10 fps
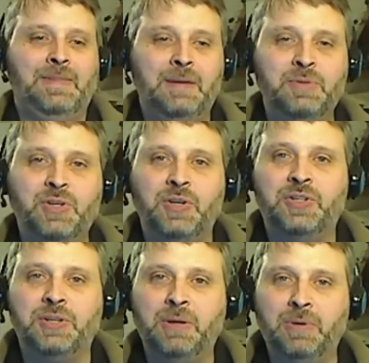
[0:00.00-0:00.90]
I'm sure
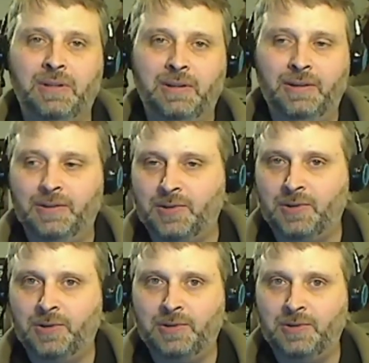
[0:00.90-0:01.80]
somebody went, uh,
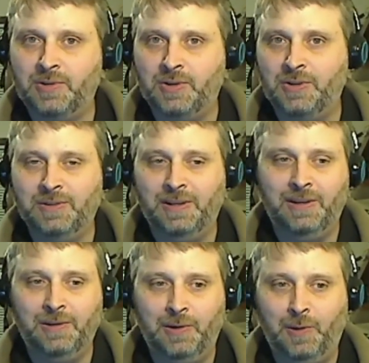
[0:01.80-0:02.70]
sir, sir,
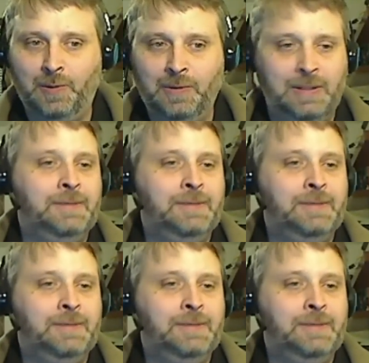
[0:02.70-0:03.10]
uh, no.